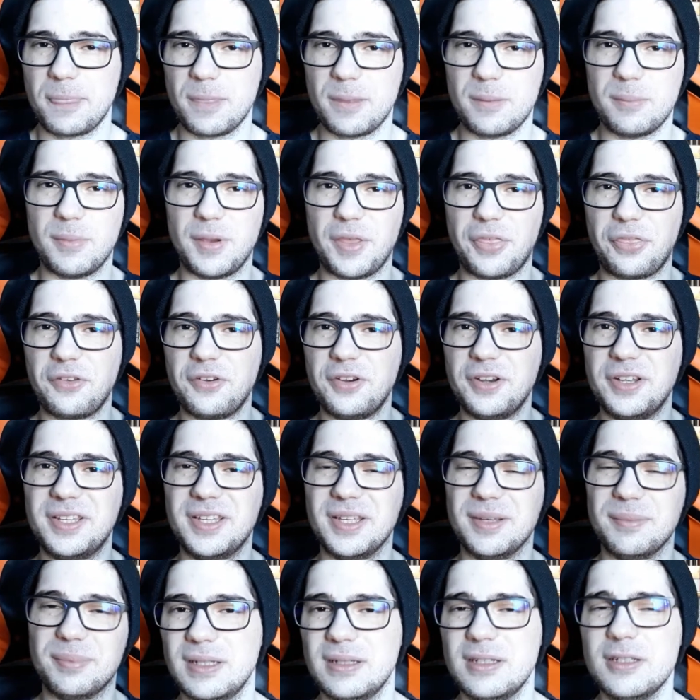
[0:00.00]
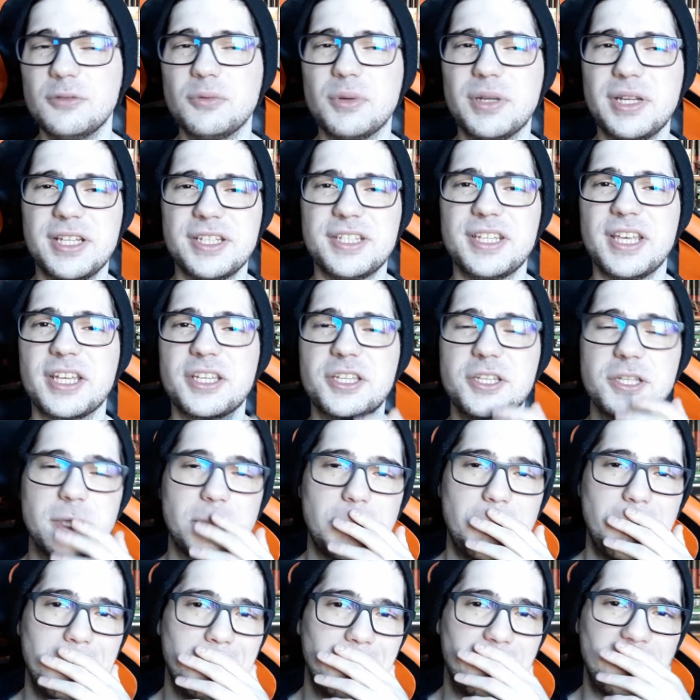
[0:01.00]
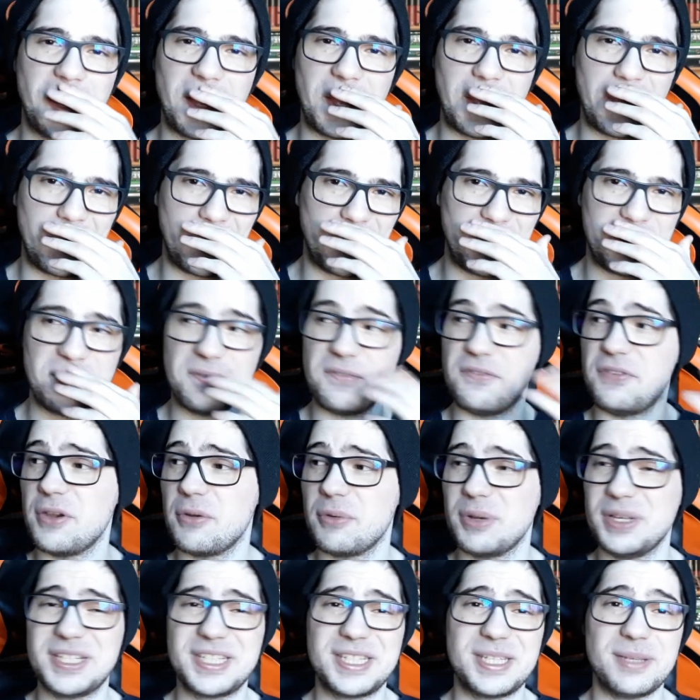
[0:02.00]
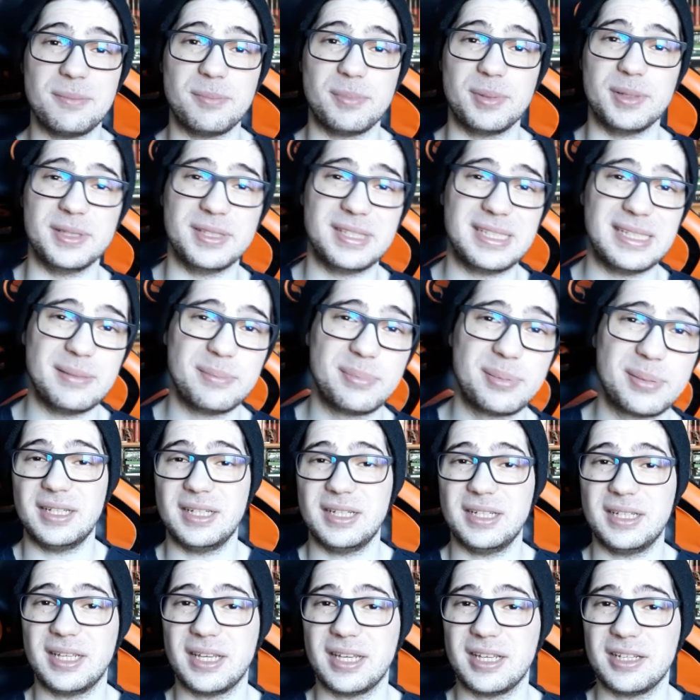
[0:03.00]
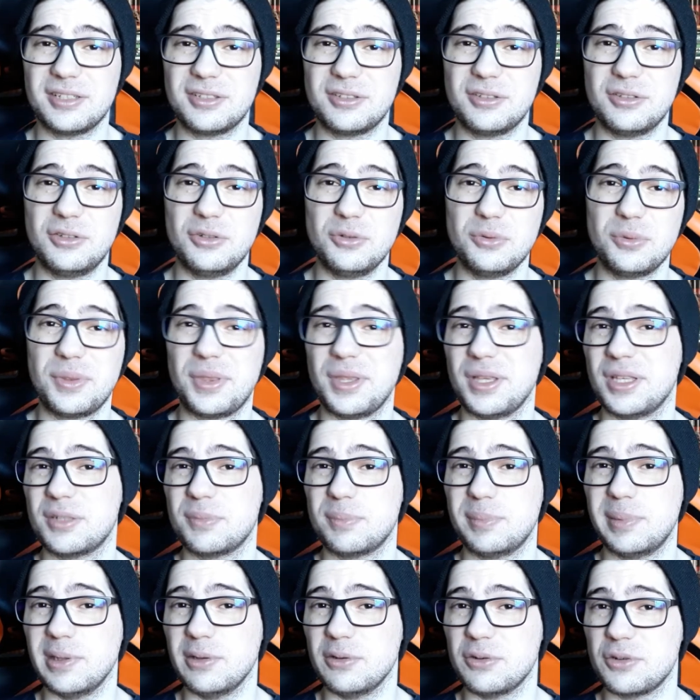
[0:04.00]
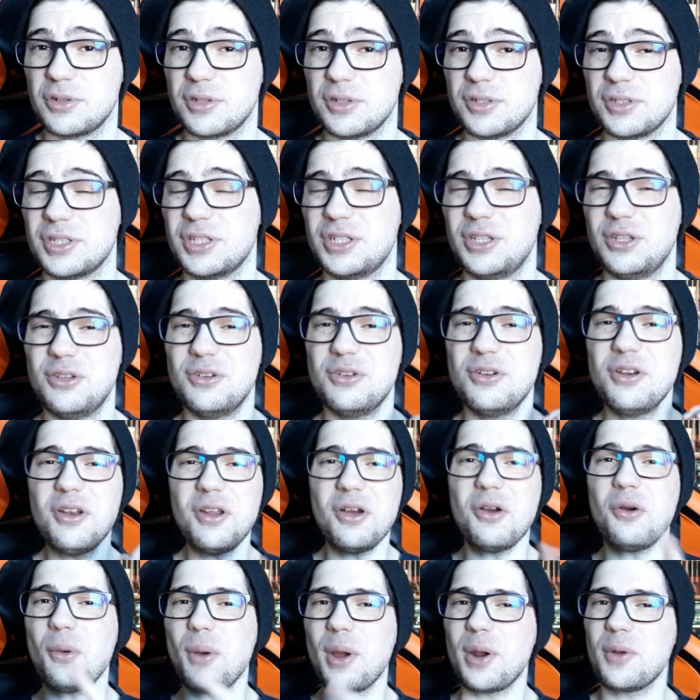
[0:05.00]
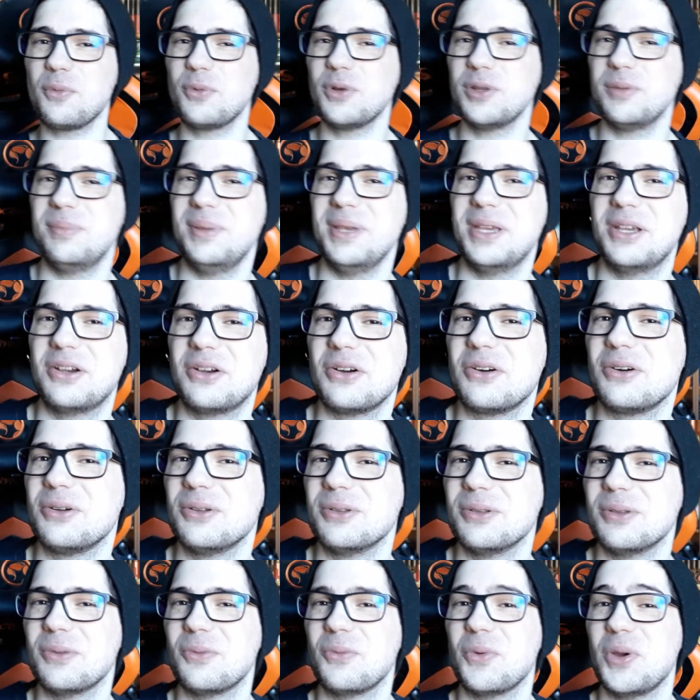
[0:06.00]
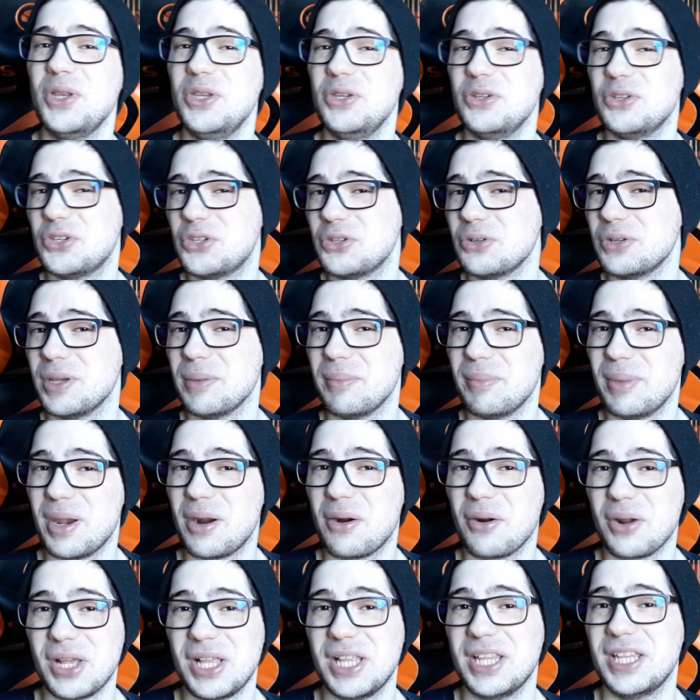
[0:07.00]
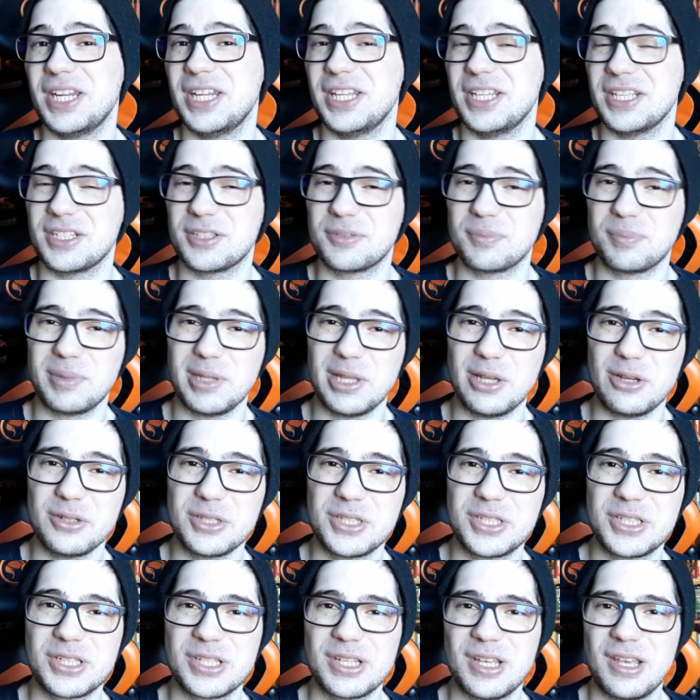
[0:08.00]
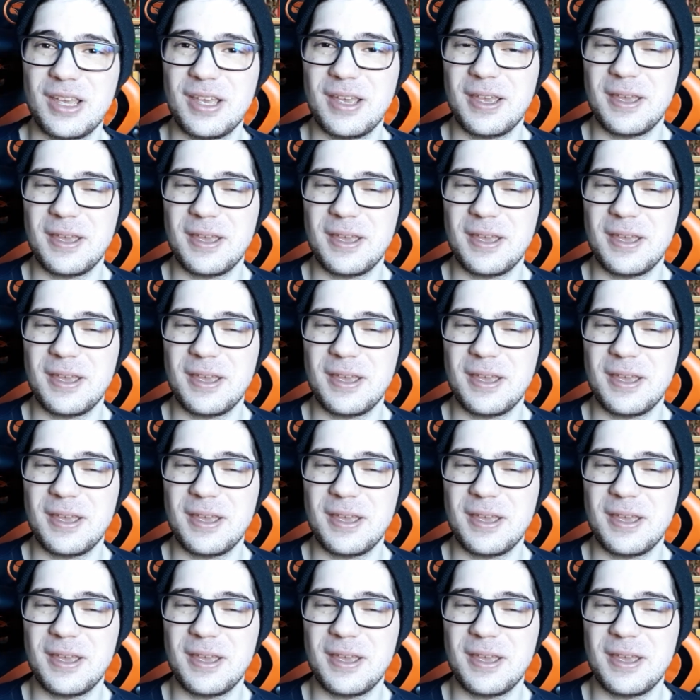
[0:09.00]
My third tip. This one is actually a very simple tip. It has to do with explosions. You know what would be cool when you shoot a barrel and it explodes?